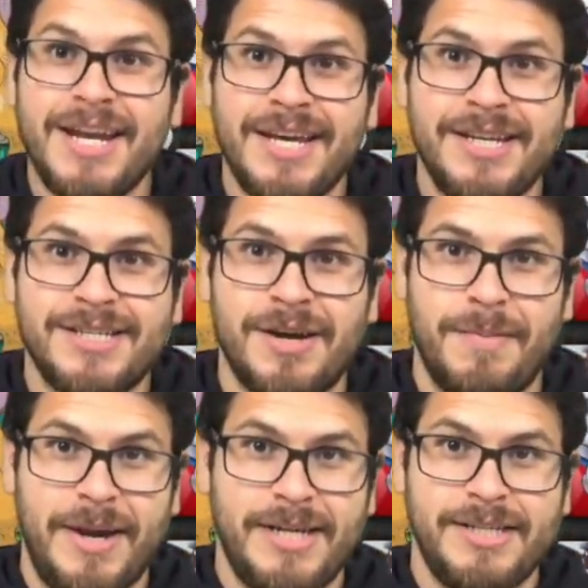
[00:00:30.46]
is
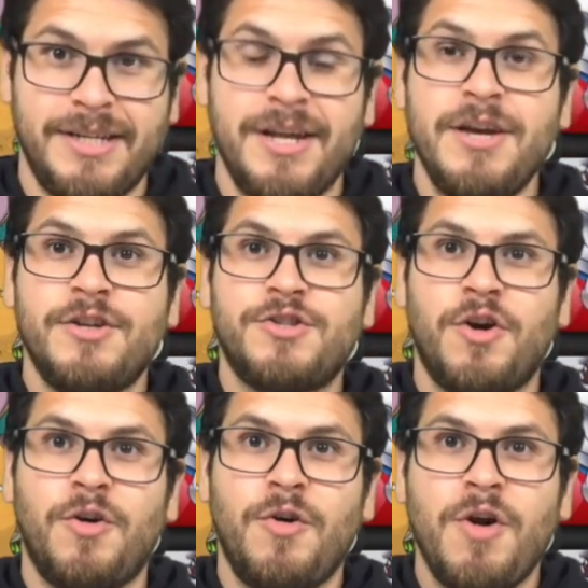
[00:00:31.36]
amazing.
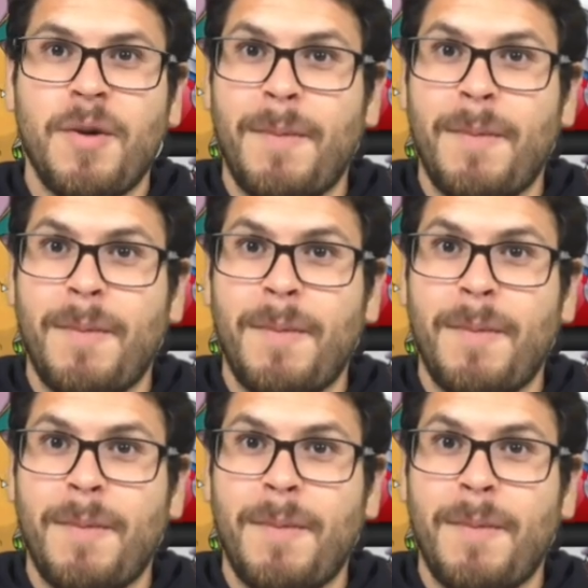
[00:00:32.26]
So my